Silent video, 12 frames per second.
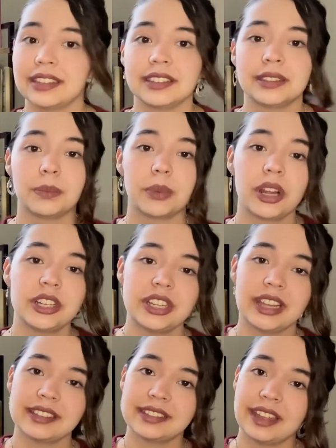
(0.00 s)
some
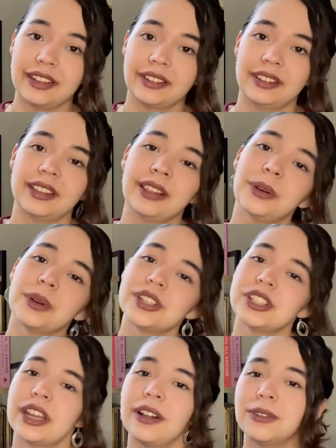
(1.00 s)
projects down on the lower
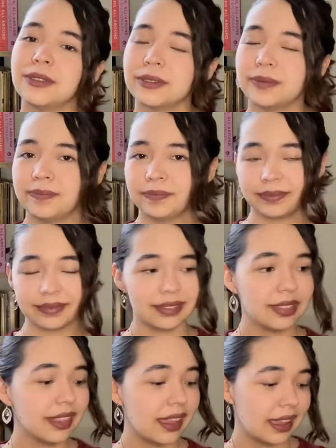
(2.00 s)
shelf.
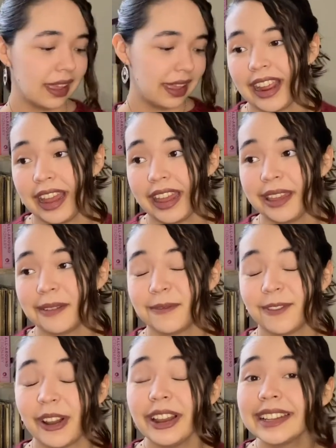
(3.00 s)
I am
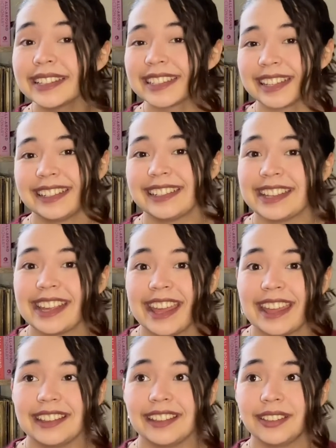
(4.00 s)
very excited to
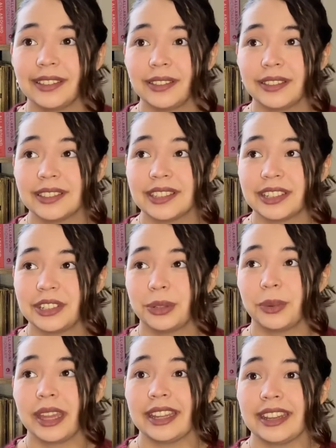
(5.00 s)
get
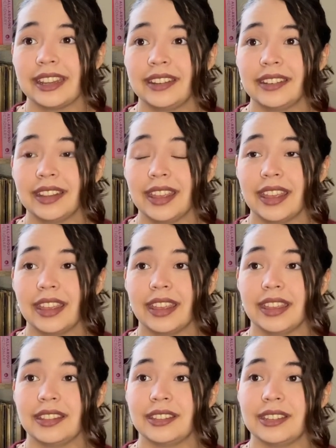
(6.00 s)
situated
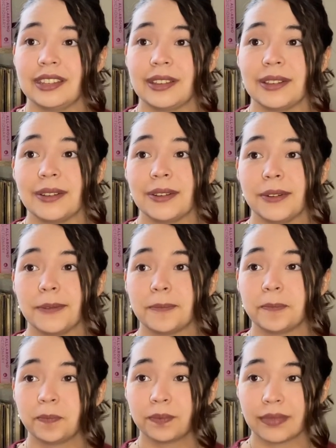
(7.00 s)
into
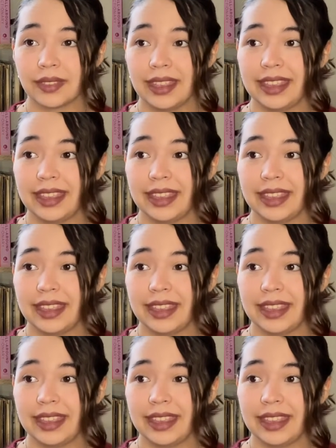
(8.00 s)
a